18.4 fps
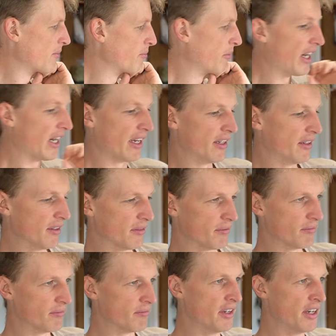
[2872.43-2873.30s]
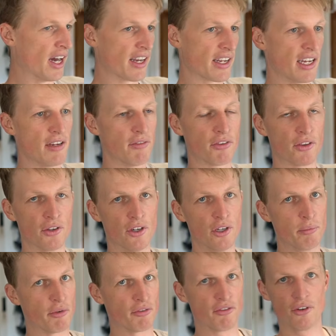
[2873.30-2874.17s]
my naive
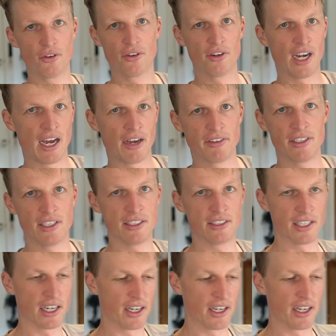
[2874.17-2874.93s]
thought before having